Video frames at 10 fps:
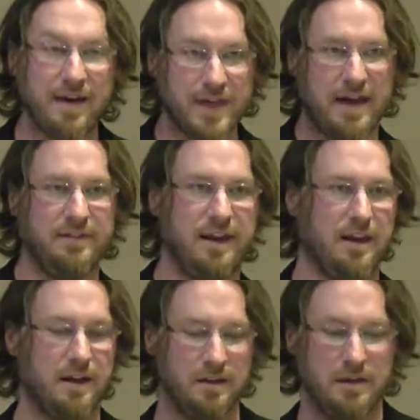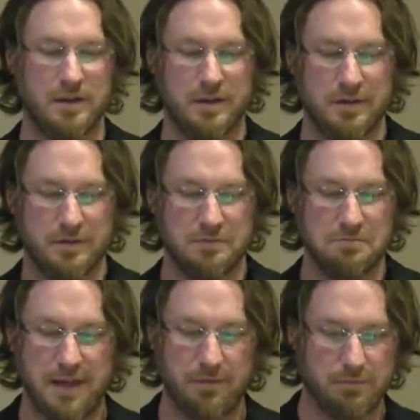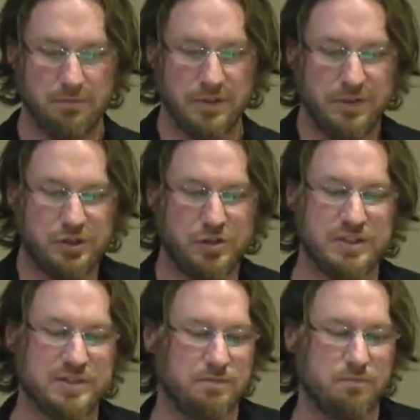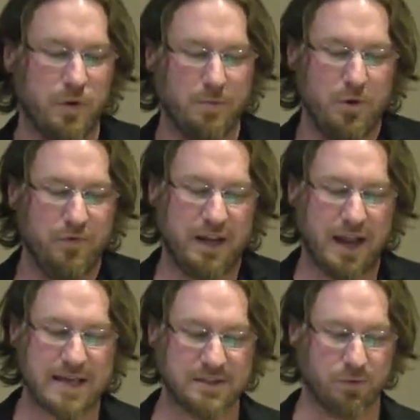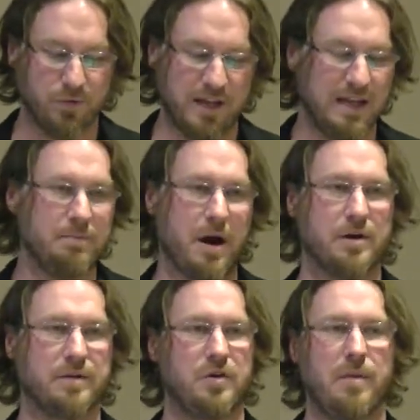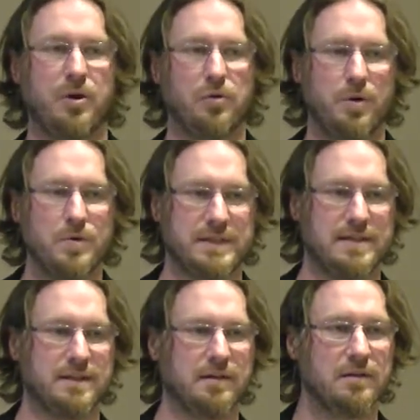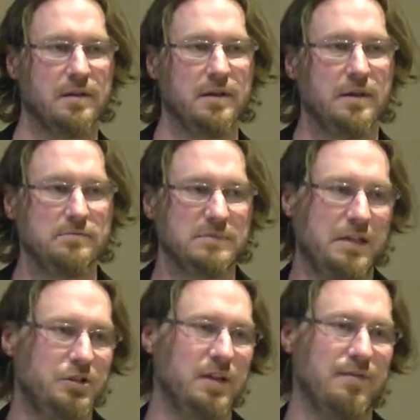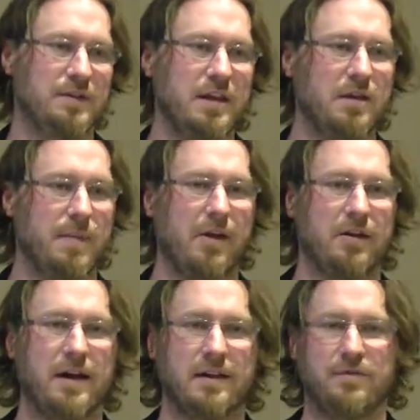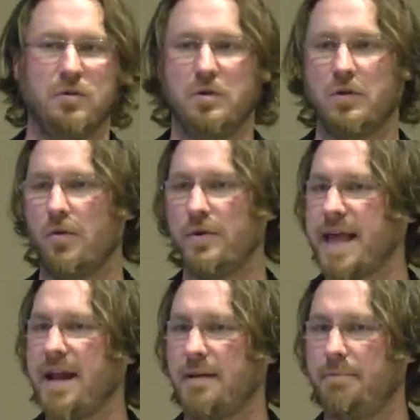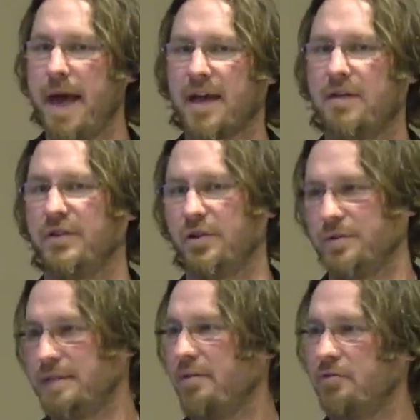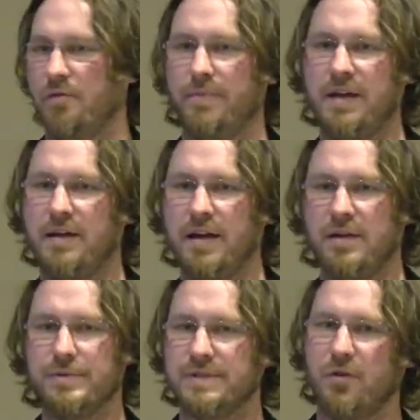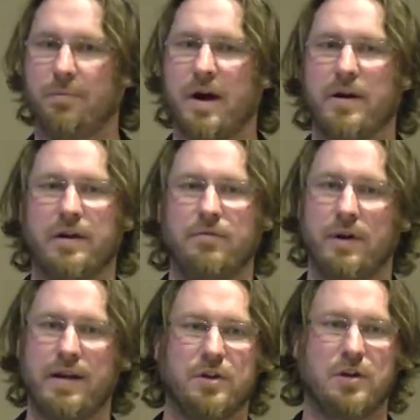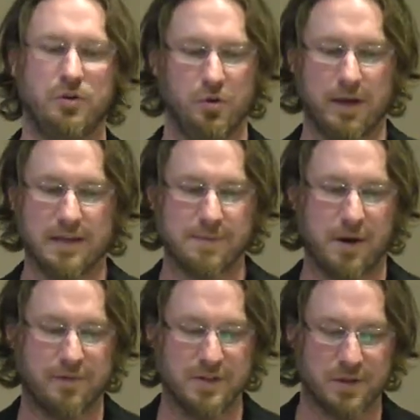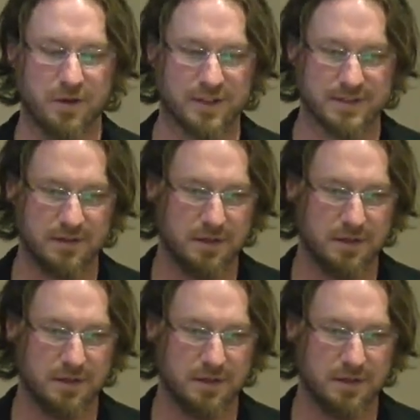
that data, then you should just remove it as a routine part of your upload processing. And you shouldn't even think about it. Like if you can always add it back if it turns out to have been a useful part of whatever you're doing as part of your service.